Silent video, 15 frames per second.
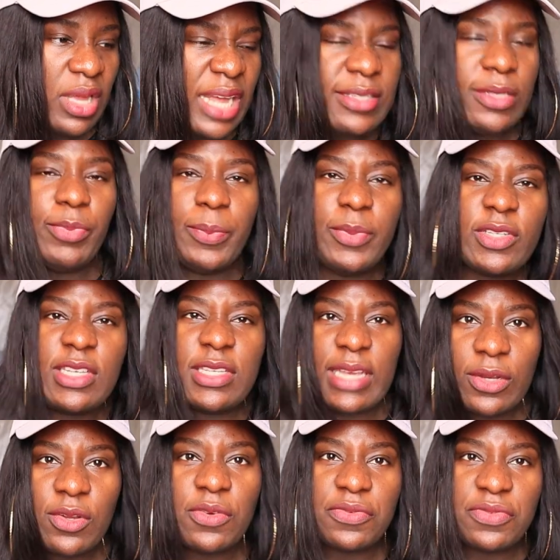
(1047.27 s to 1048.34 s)
I think Bobrisky is
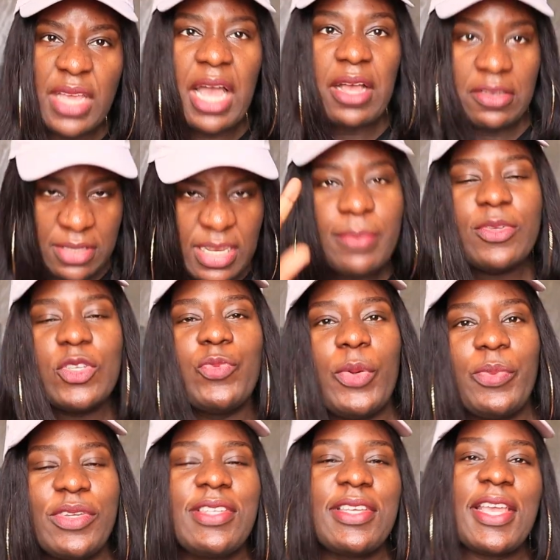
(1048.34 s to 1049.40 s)
kind of, yeah, let me use
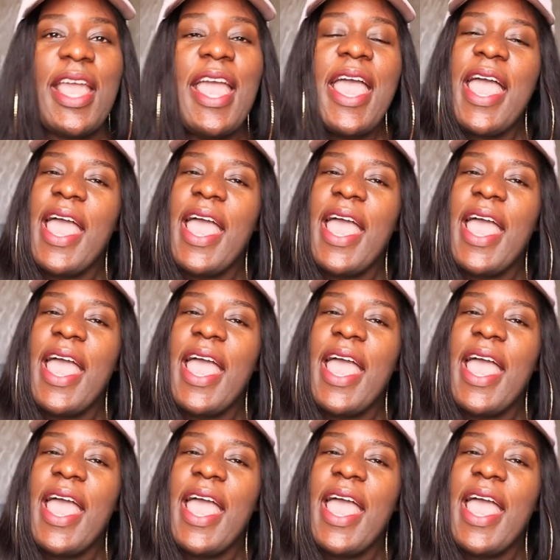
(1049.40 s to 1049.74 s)
Bobrisky.